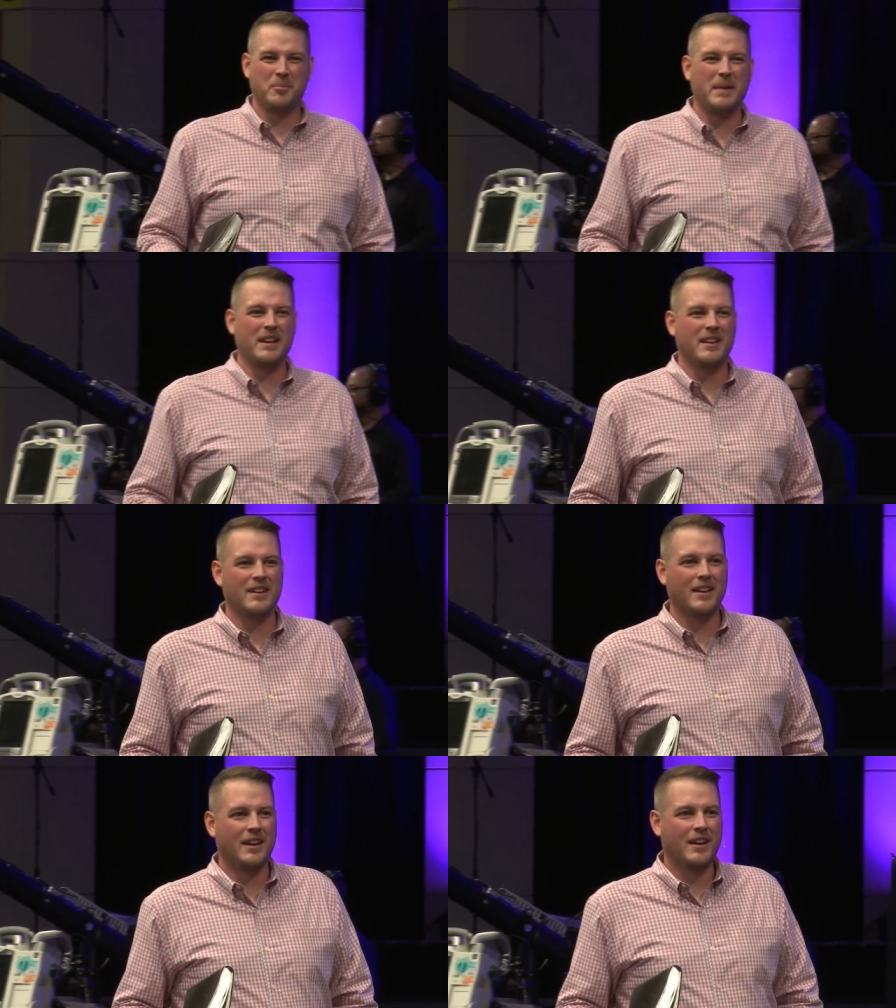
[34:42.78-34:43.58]
to
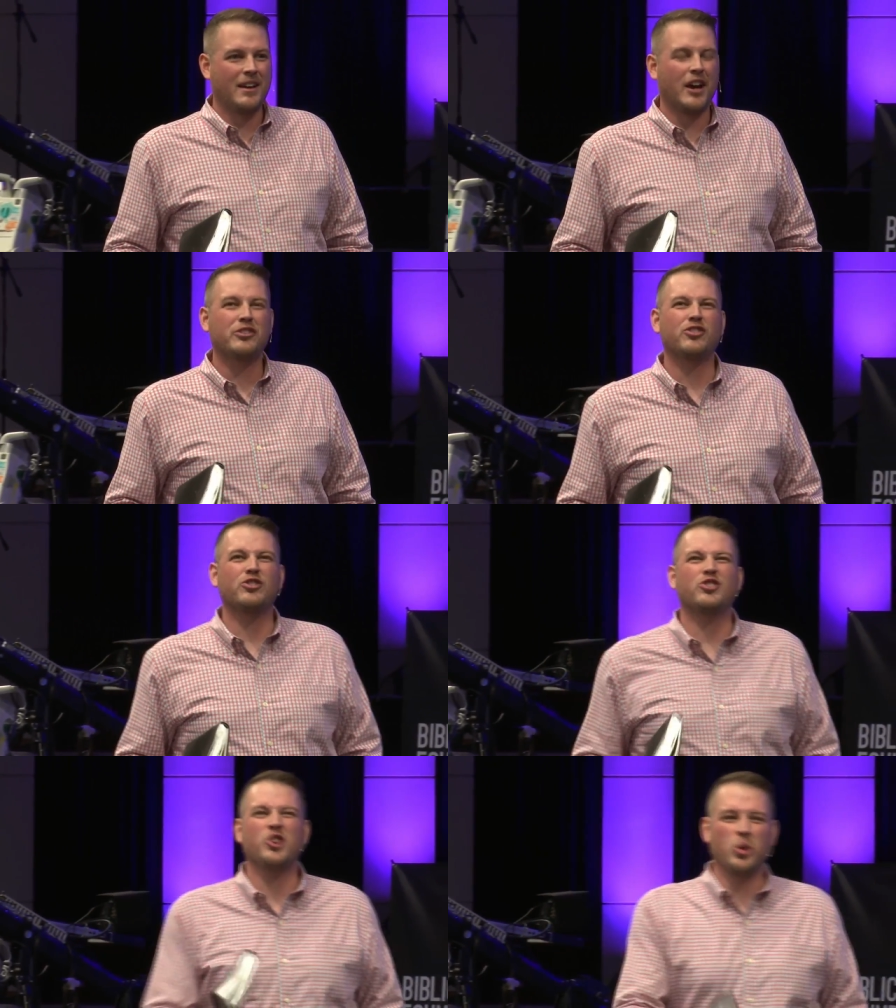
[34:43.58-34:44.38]
be a
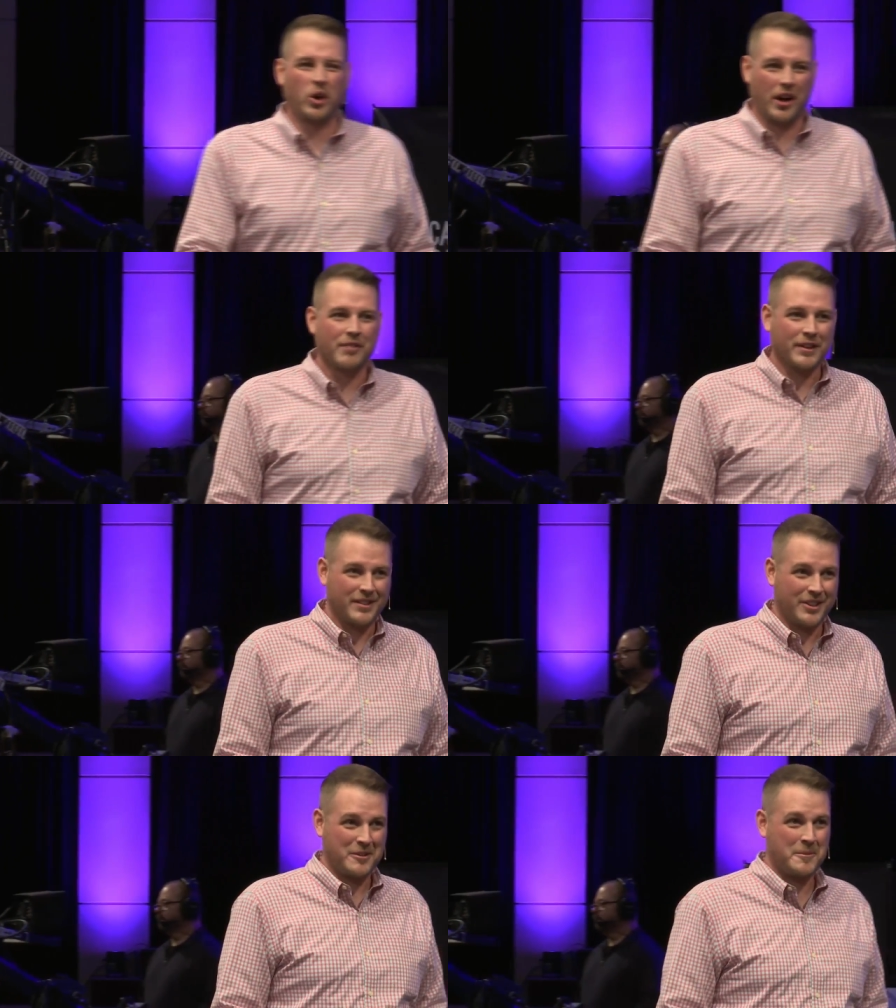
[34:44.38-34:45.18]
steward of
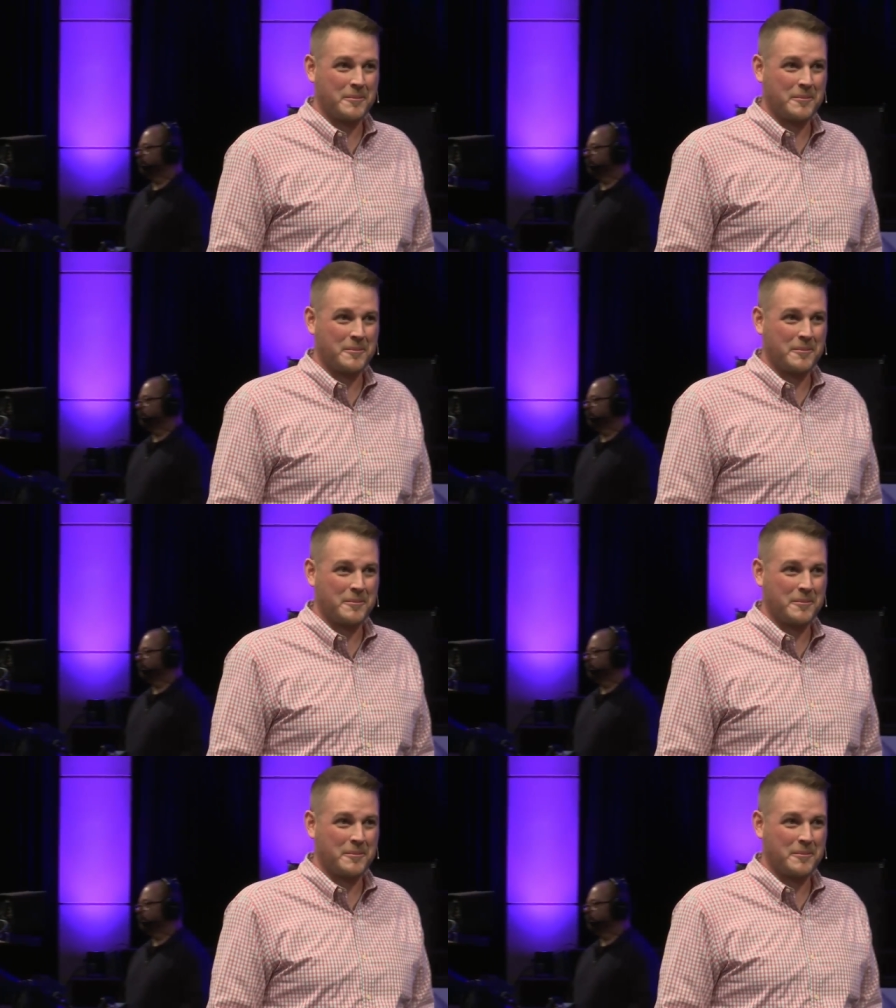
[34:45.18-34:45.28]
it.